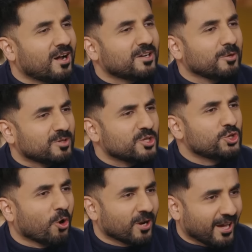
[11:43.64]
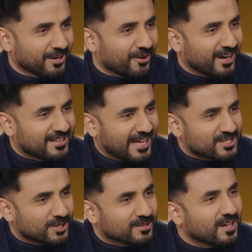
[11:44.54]
auntie with a jawline. All right,
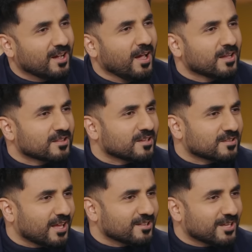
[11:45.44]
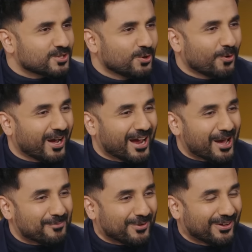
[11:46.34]
that's that, that's who I
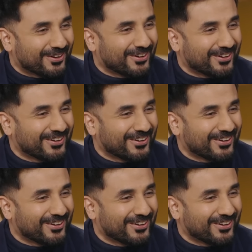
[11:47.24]
am.